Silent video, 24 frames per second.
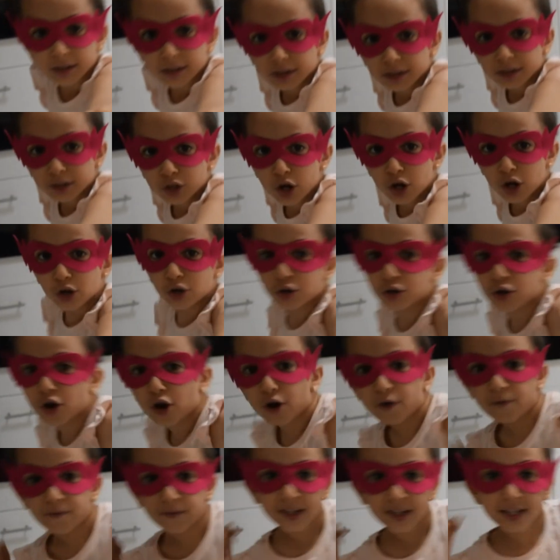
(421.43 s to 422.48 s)
turn on
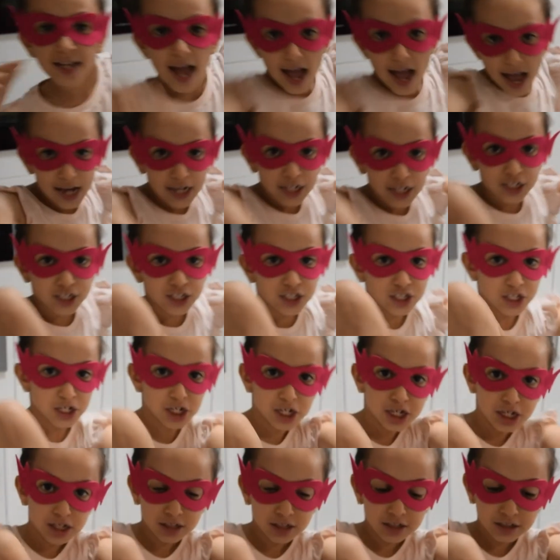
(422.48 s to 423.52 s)

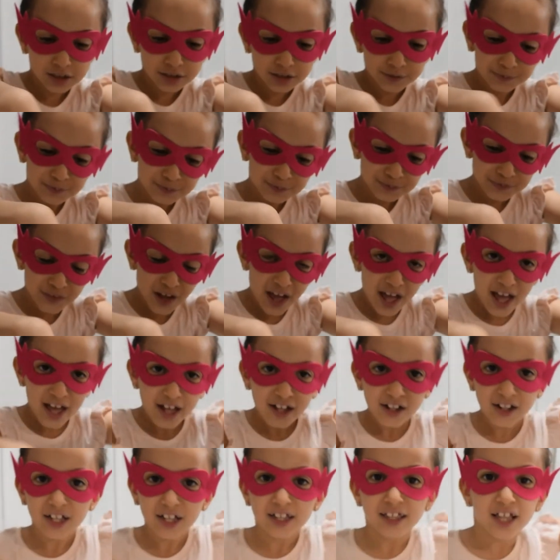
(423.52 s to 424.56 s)
notifications,
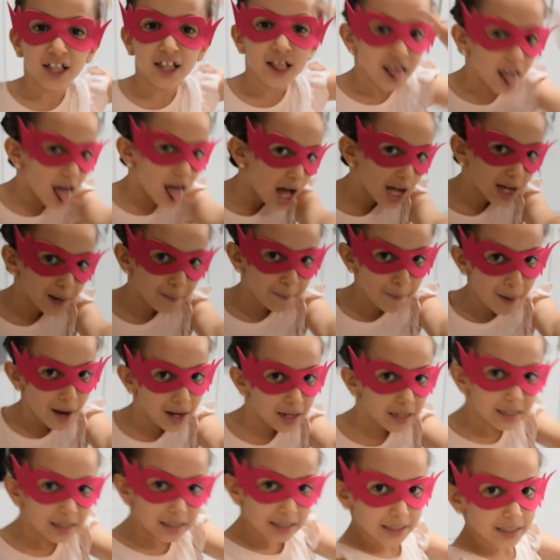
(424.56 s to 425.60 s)
click the like
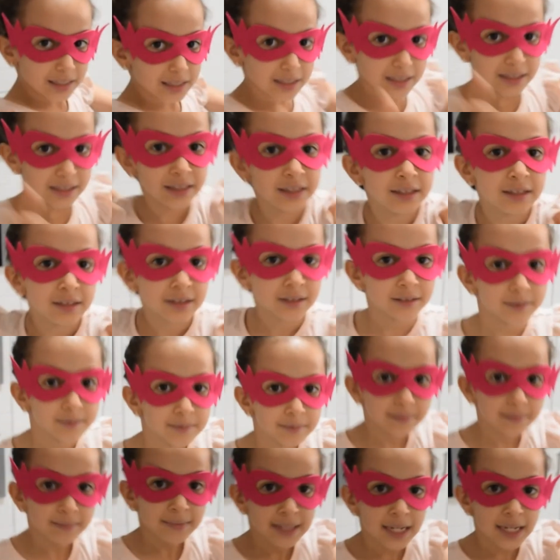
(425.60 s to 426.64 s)
button.
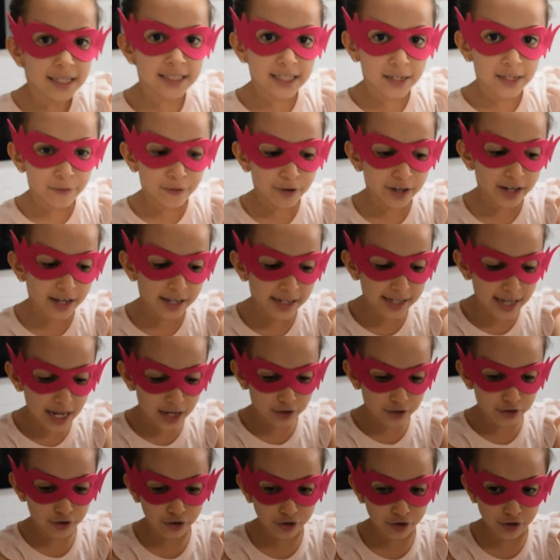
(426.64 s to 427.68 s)
Let's see if we can get
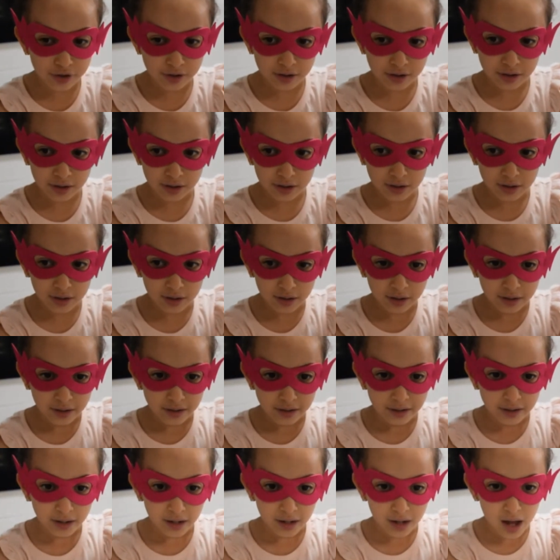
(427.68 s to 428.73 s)
to,
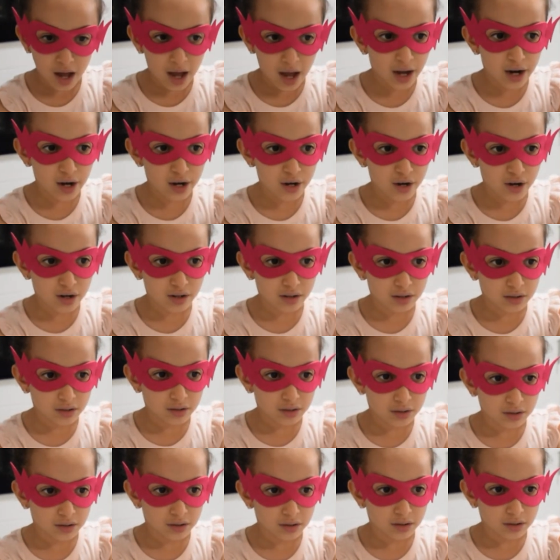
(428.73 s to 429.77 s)
I don't know,
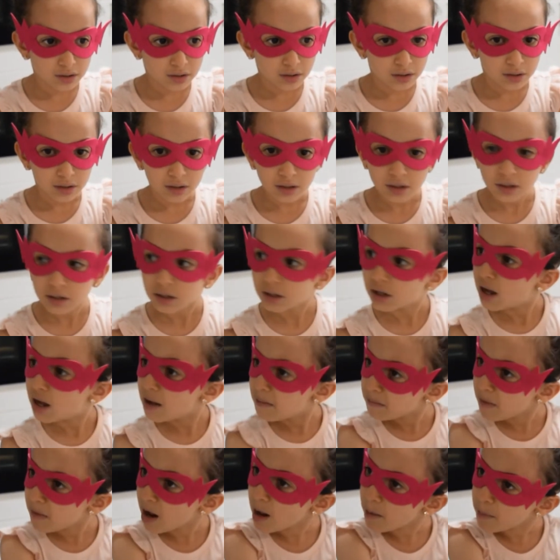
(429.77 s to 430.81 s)

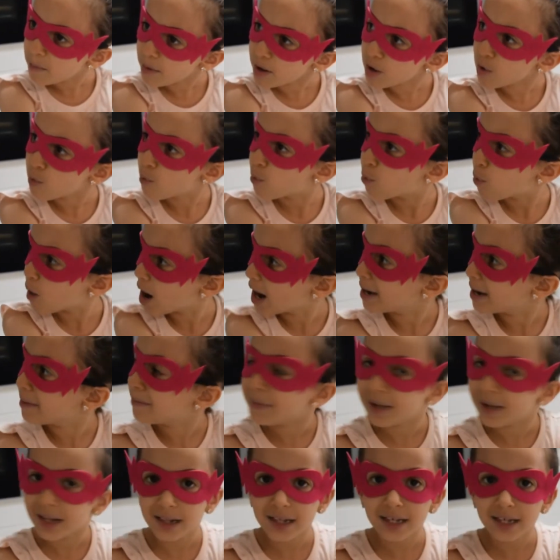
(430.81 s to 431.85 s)
maybe 1
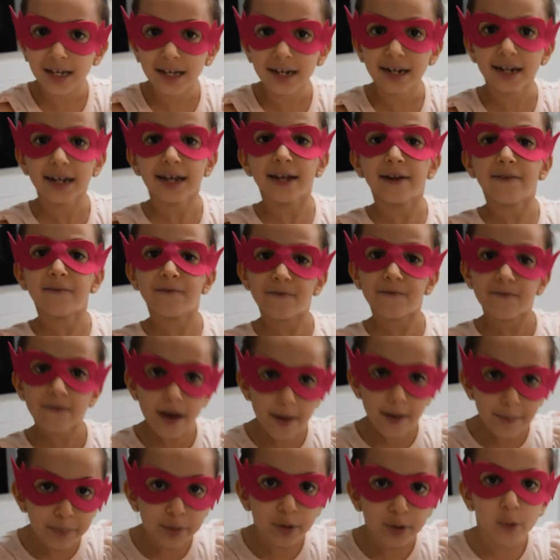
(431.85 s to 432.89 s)
million in
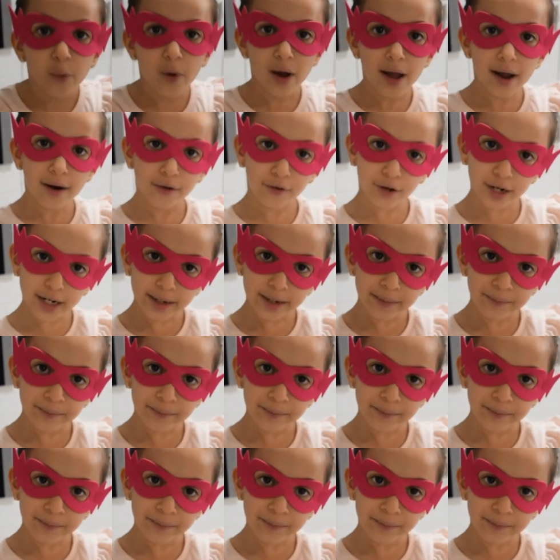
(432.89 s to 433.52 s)
February.